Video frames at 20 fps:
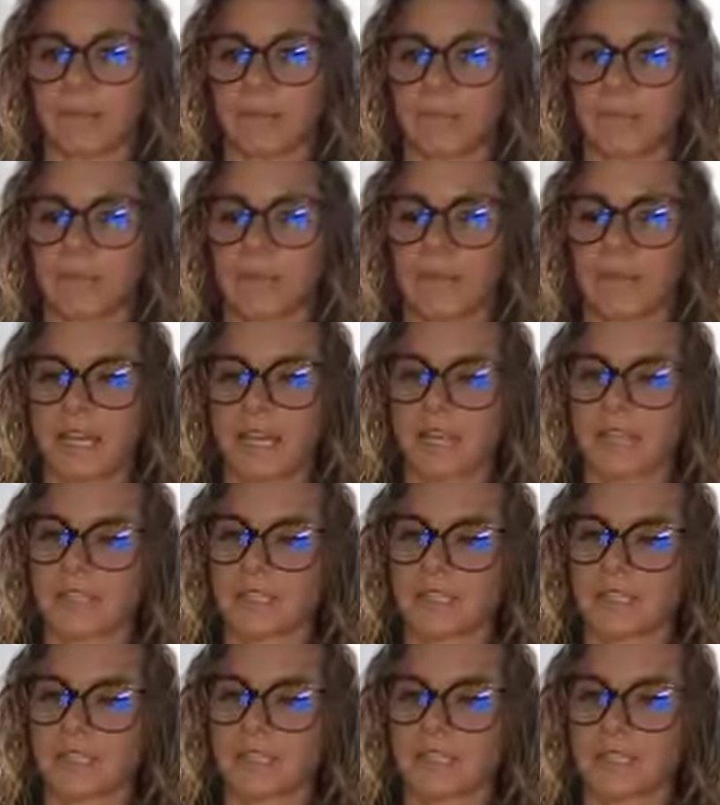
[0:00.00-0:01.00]

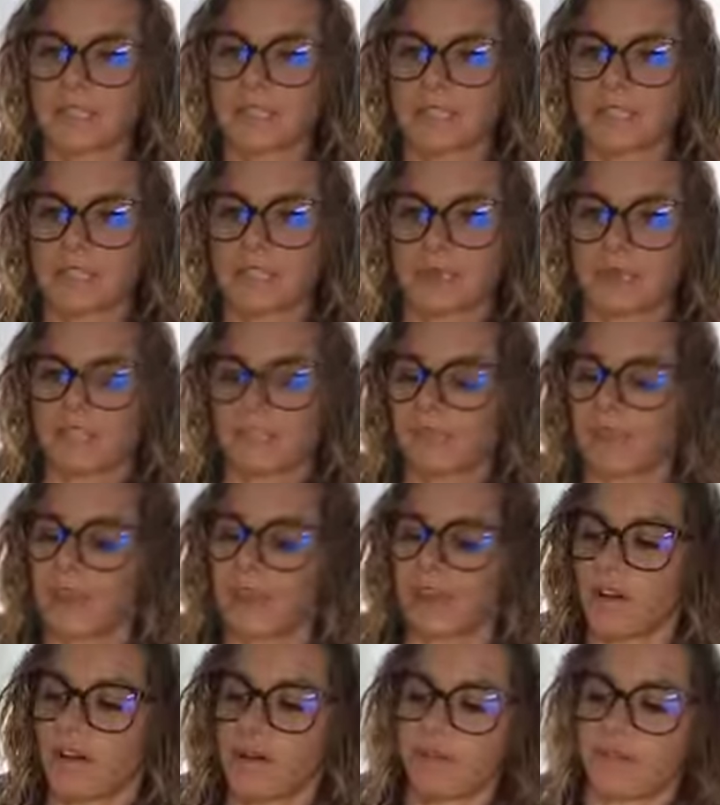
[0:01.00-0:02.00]
beginner's yoga
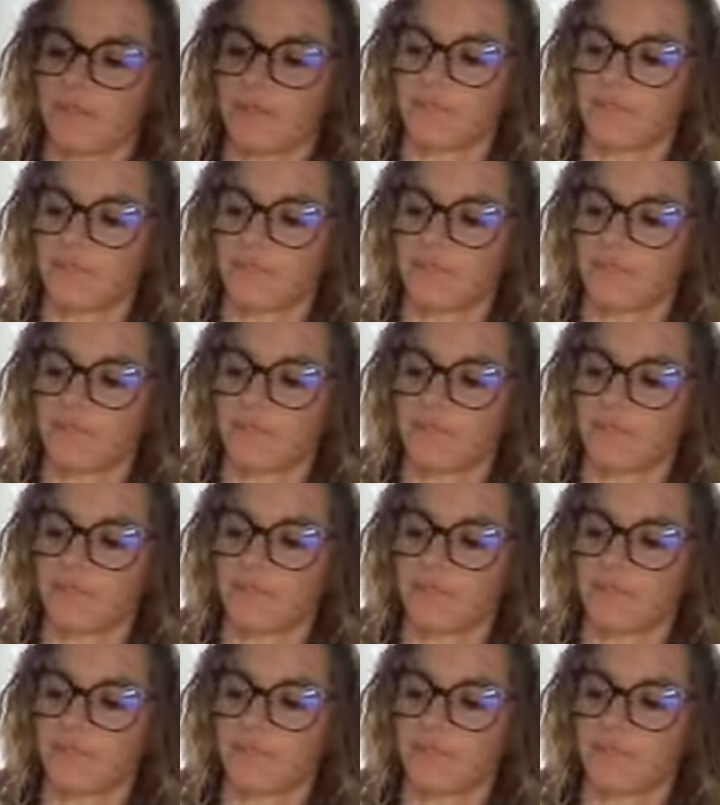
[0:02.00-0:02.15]
flow,